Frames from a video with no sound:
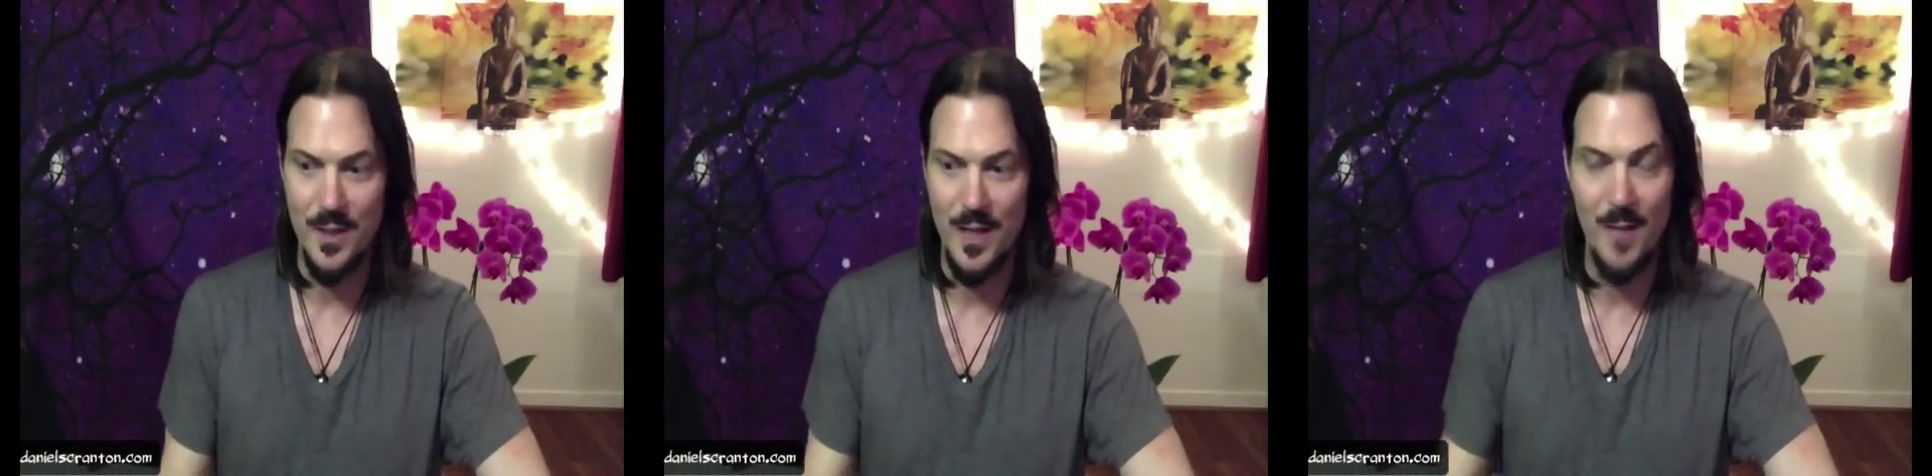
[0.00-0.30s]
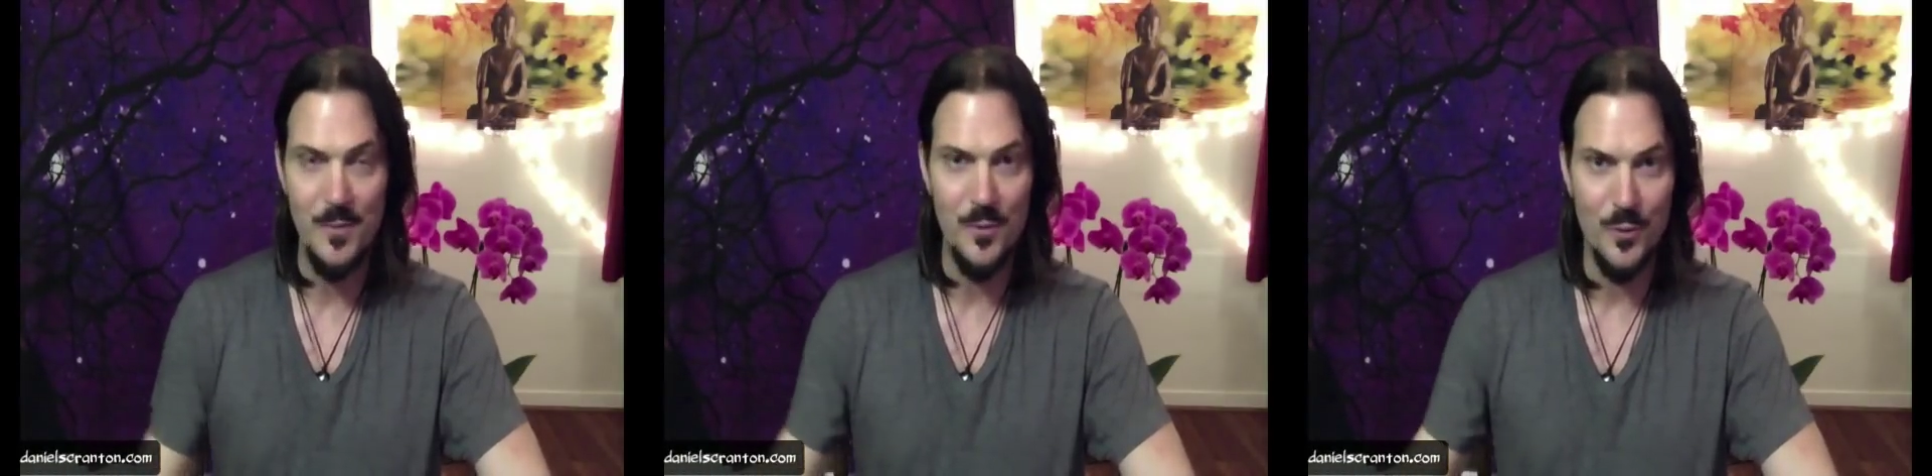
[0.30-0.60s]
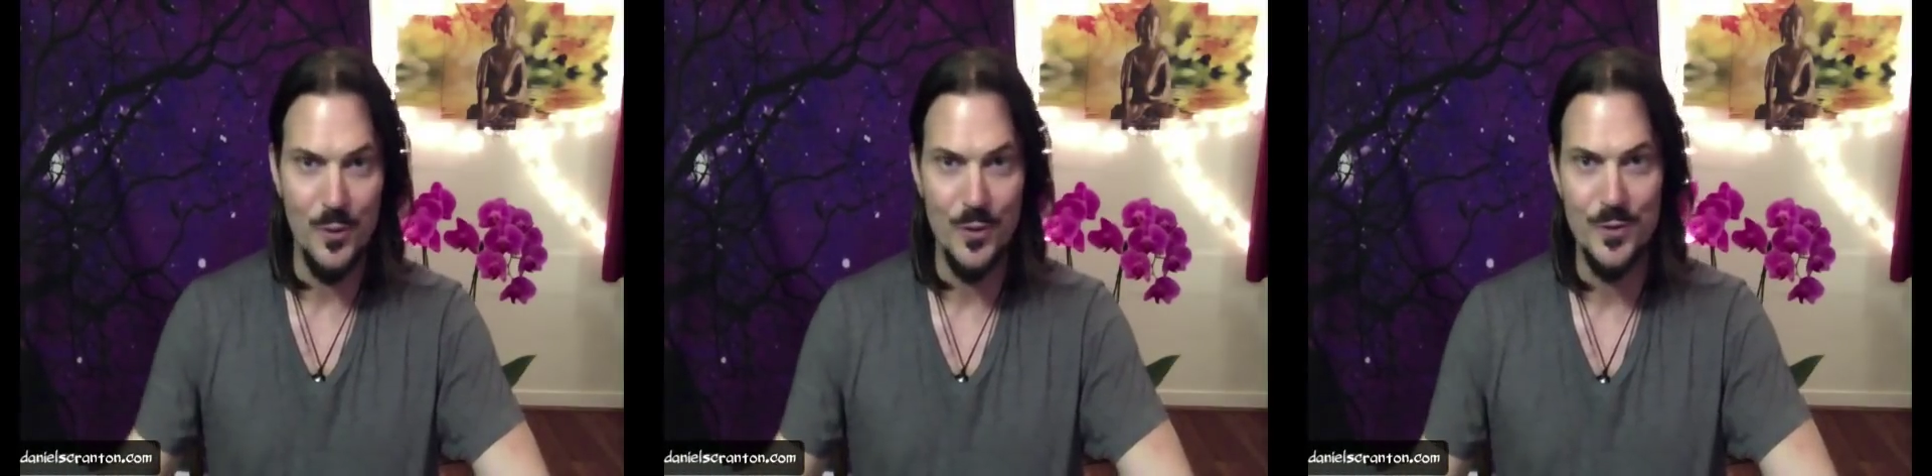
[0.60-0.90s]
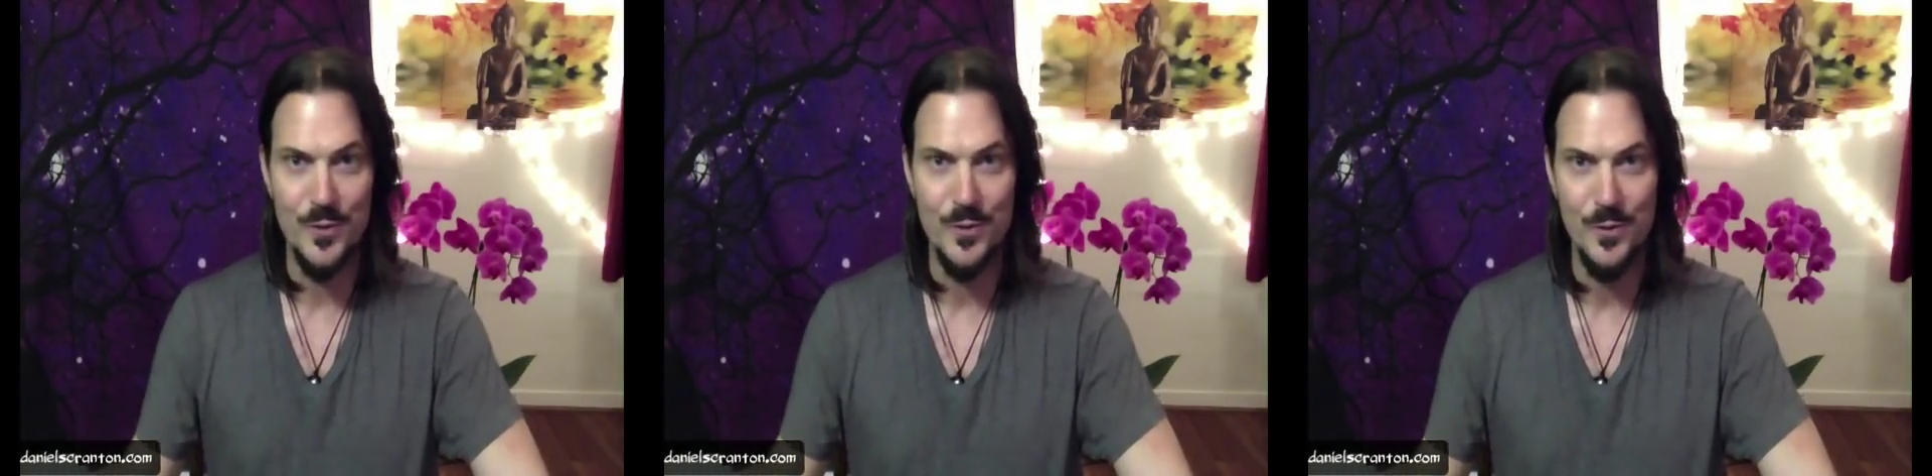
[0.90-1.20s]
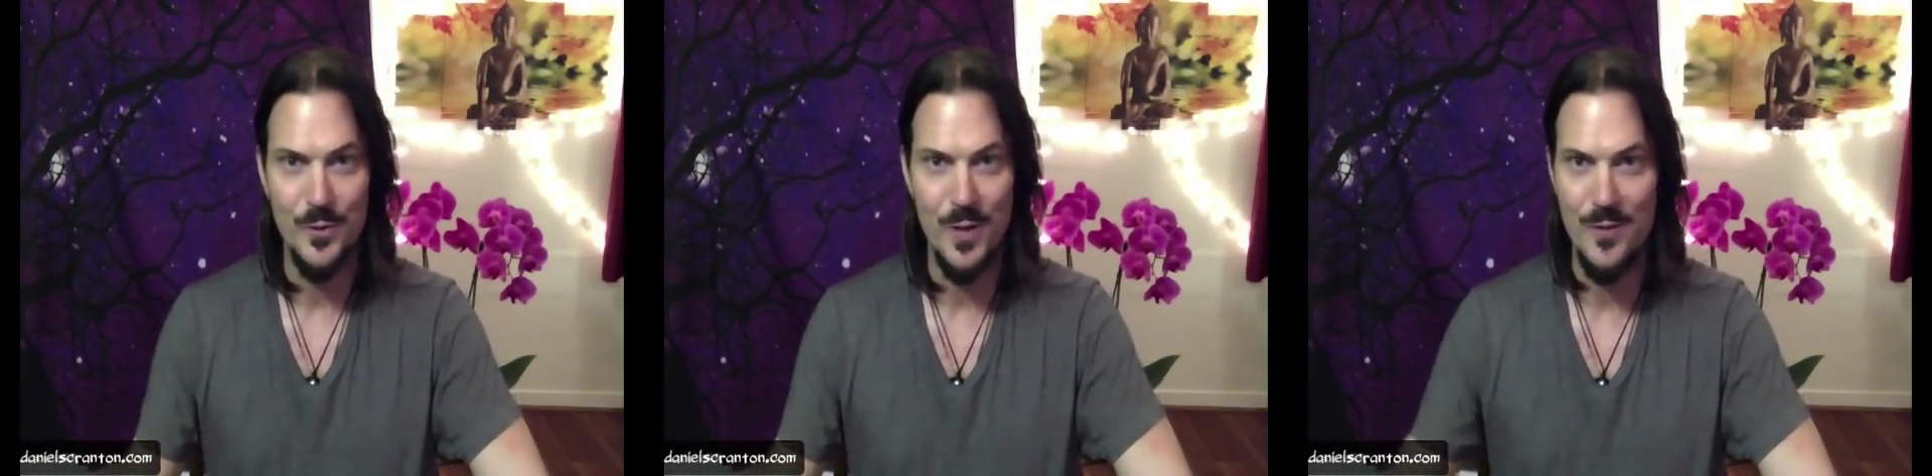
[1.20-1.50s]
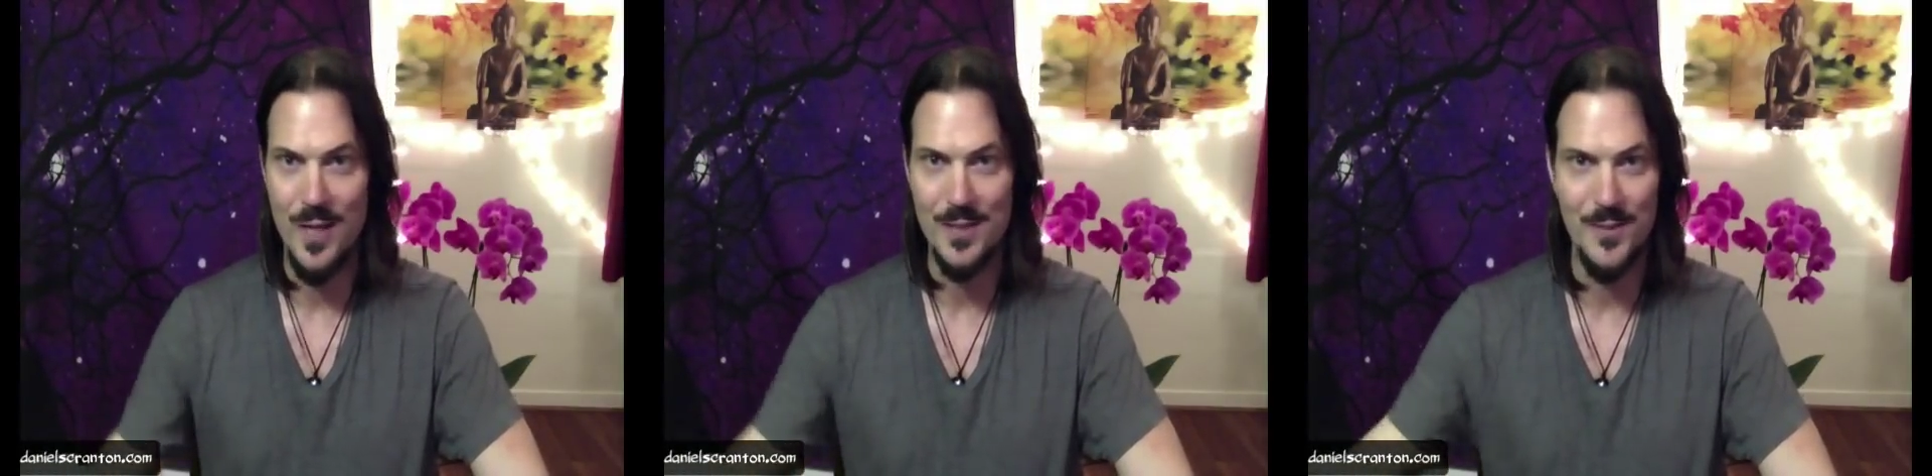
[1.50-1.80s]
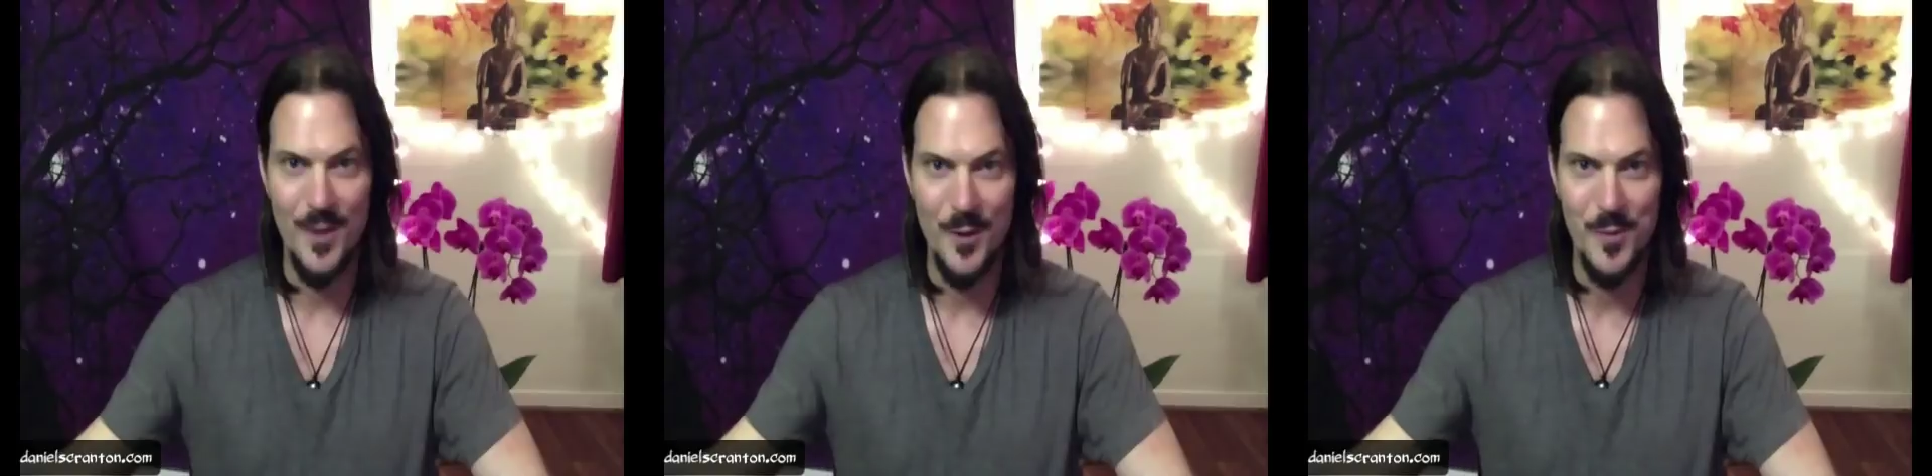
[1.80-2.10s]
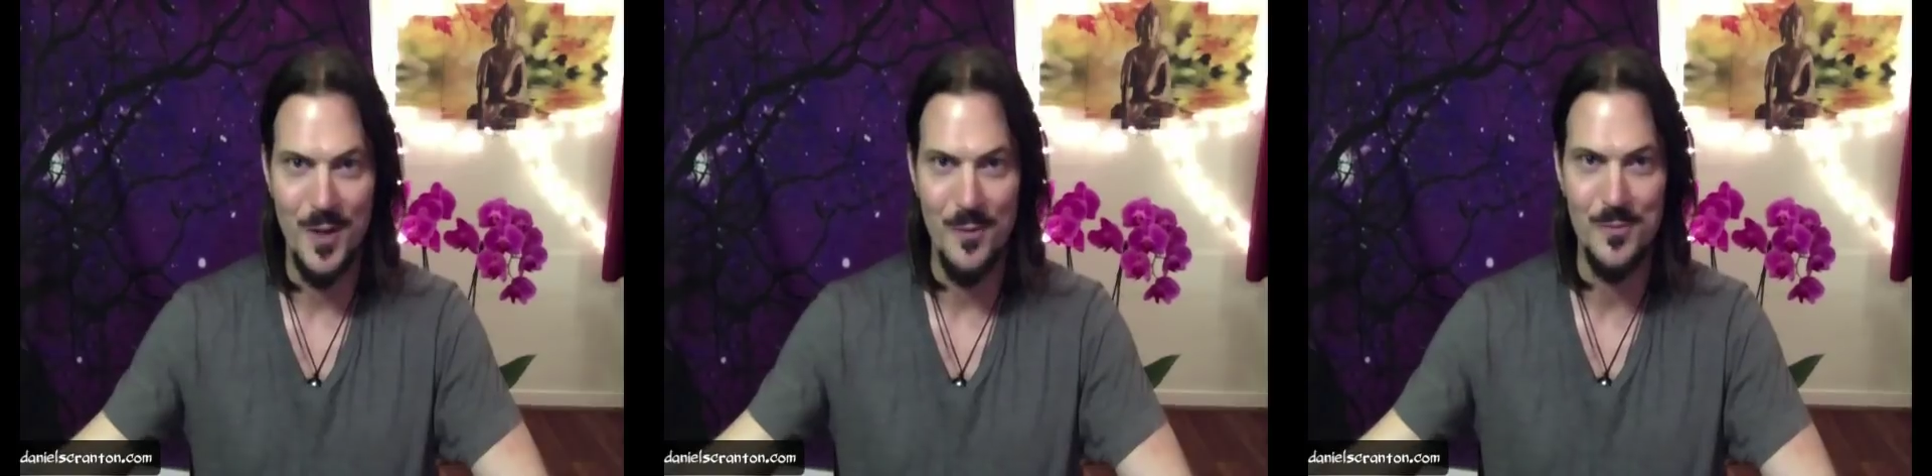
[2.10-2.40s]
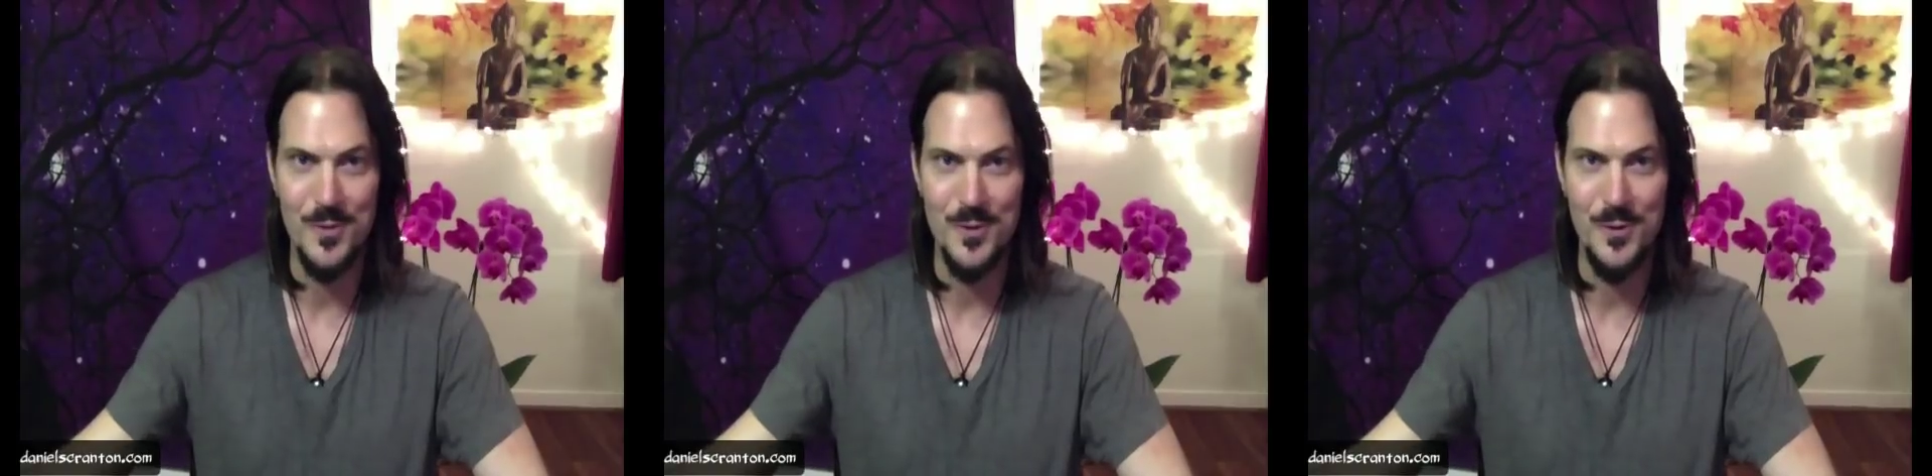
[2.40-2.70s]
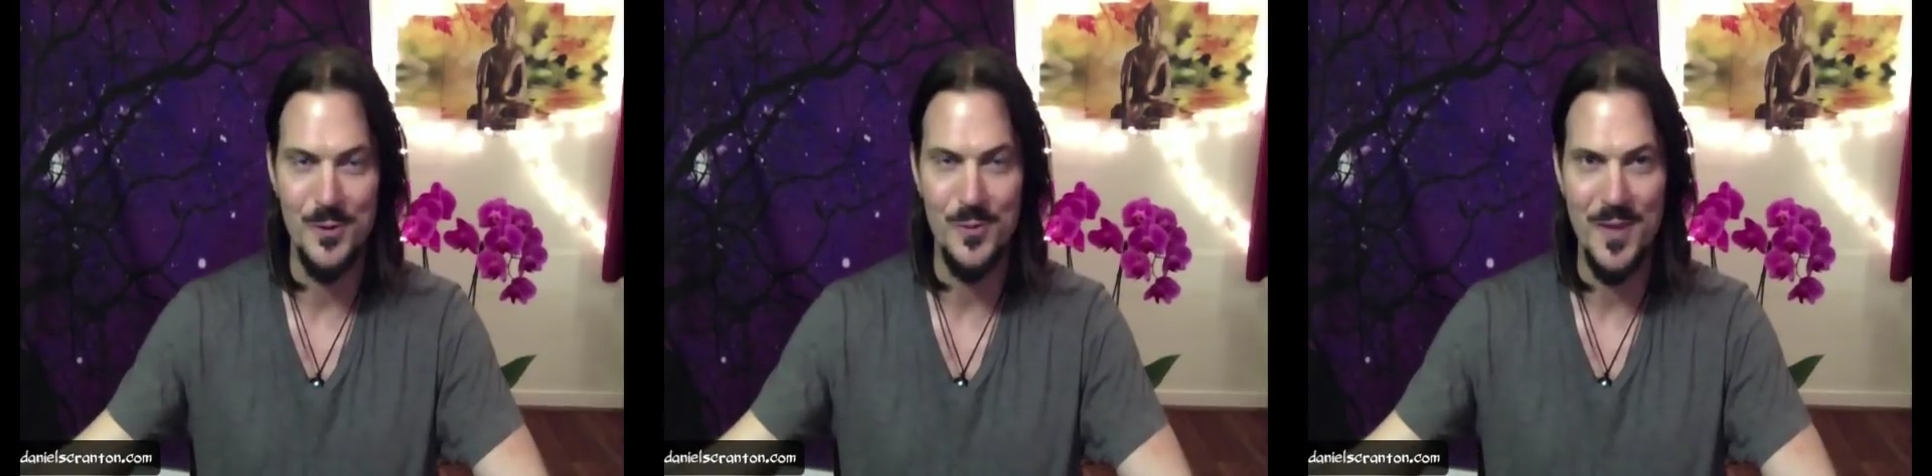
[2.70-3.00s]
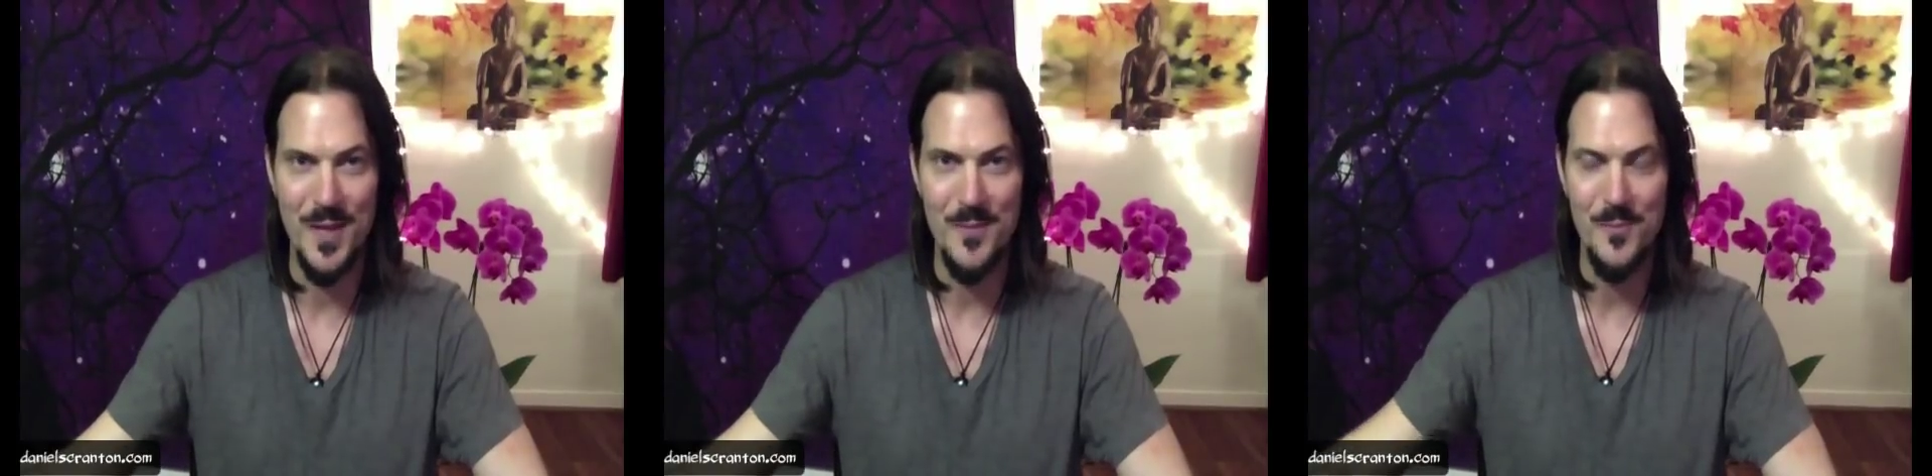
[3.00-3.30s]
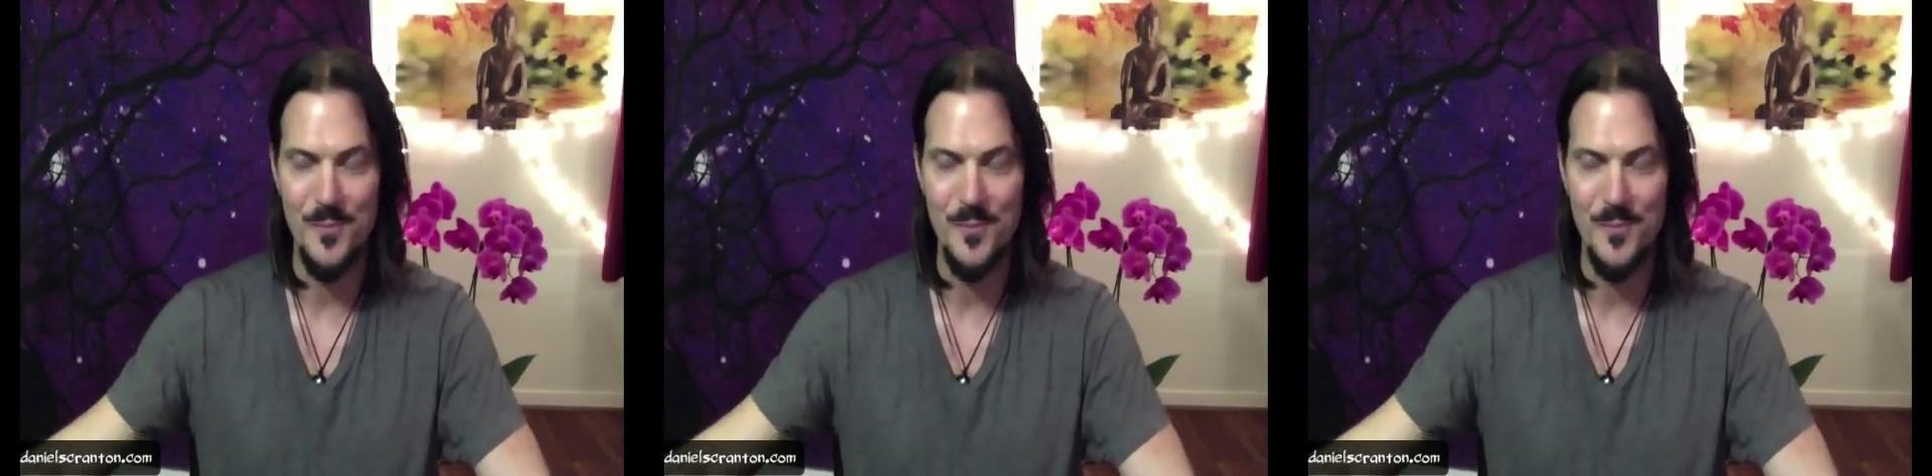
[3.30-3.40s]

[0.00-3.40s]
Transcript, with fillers: omnivores who have lots of health problems too, but then